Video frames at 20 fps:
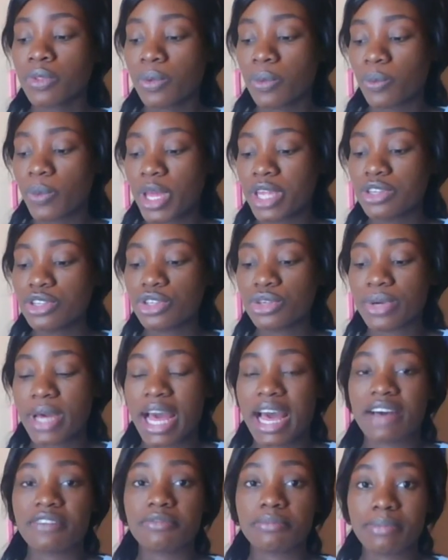when you
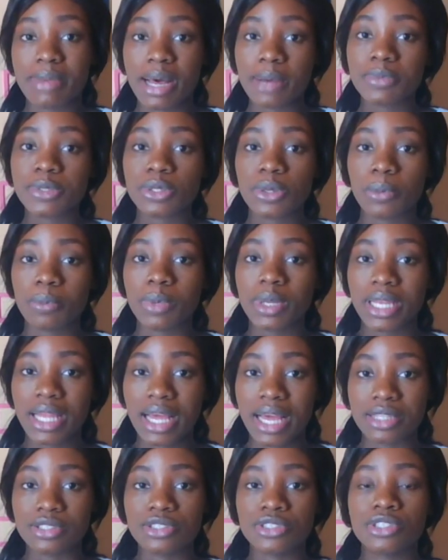have maps or
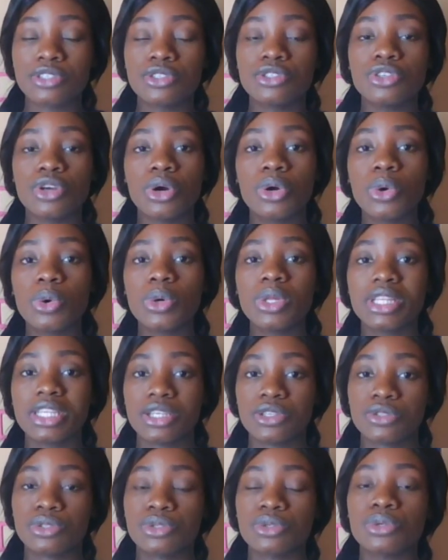plans, your goal
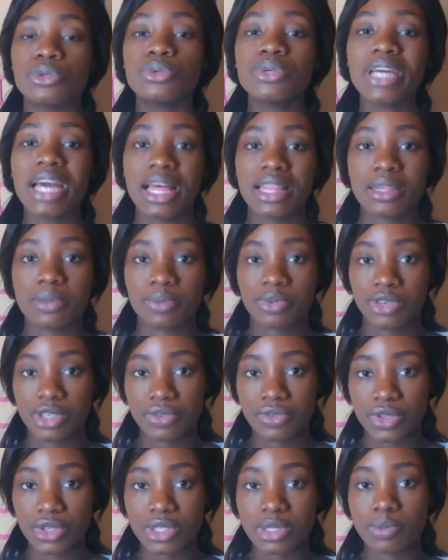is to look at the
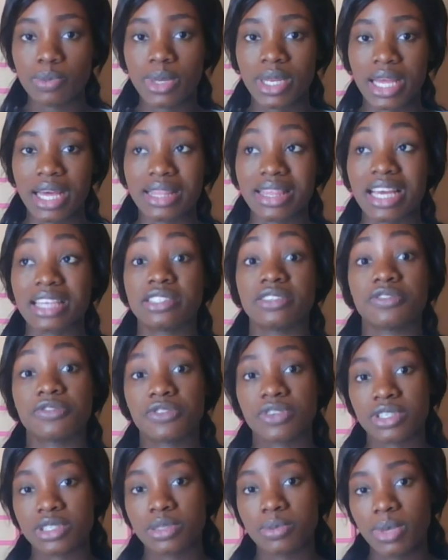previous plan, that's the
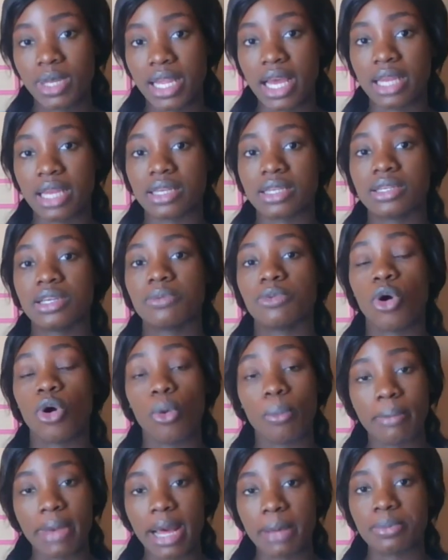first plan
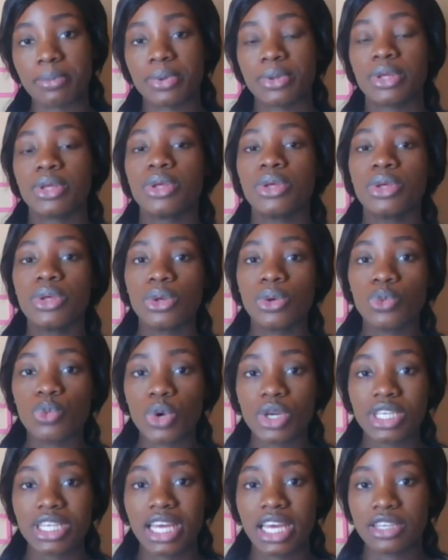or map.
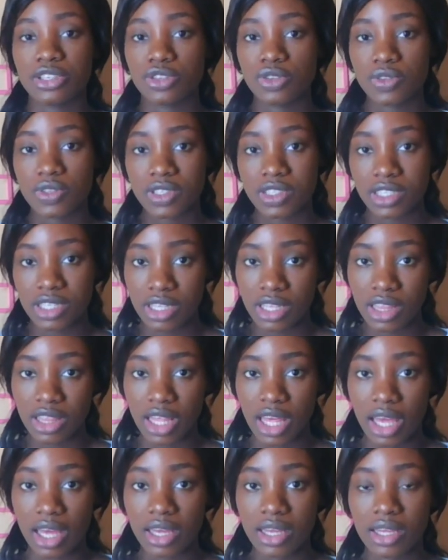What can you see
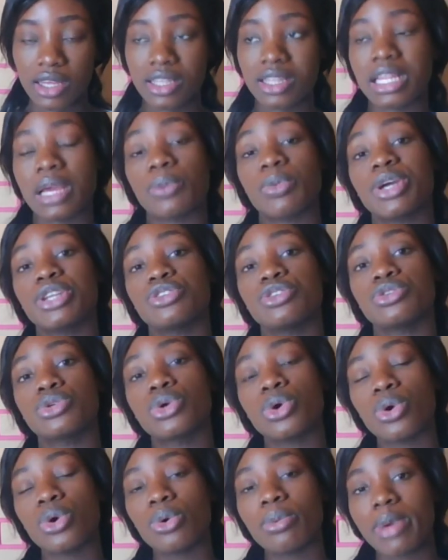there? Then when you
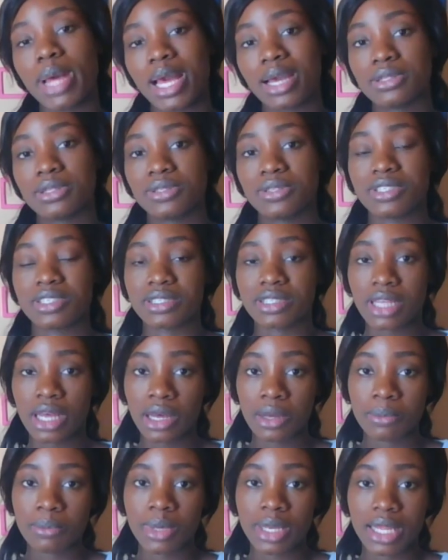go back to the
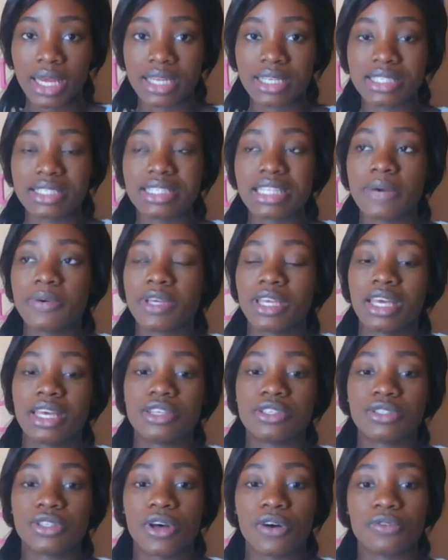second plan, it's now a
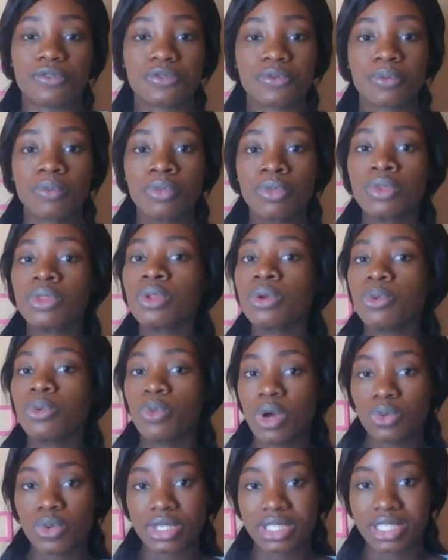case of
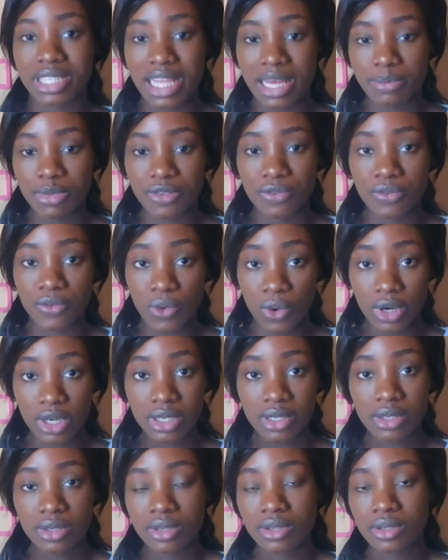what was there before,